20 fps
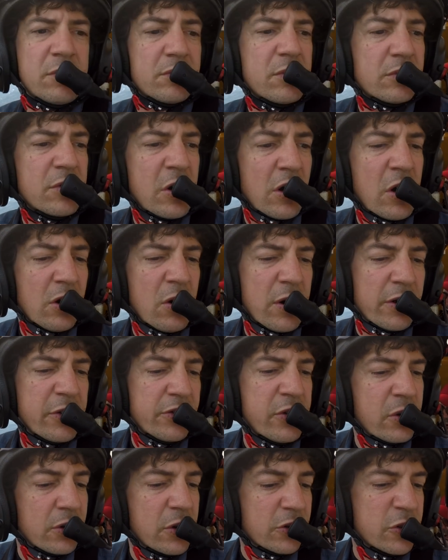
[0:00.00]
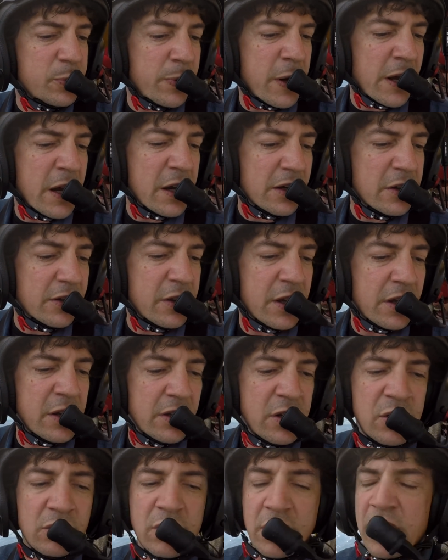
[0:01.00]
go as you expect, that
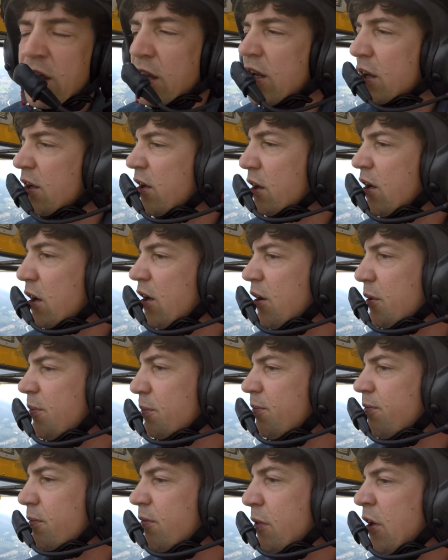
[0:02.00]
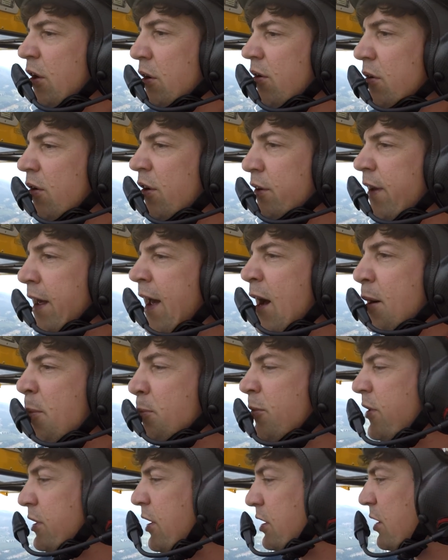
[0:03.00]
you can adapt
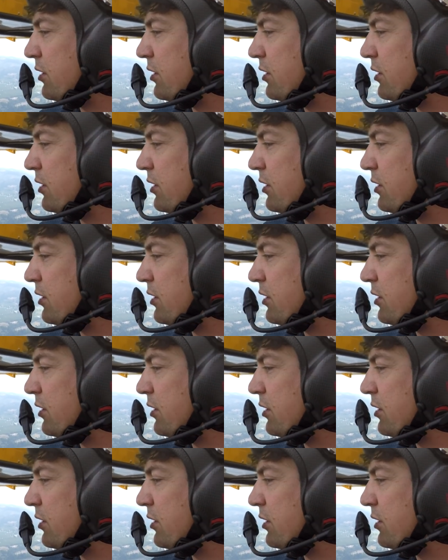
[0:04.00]
and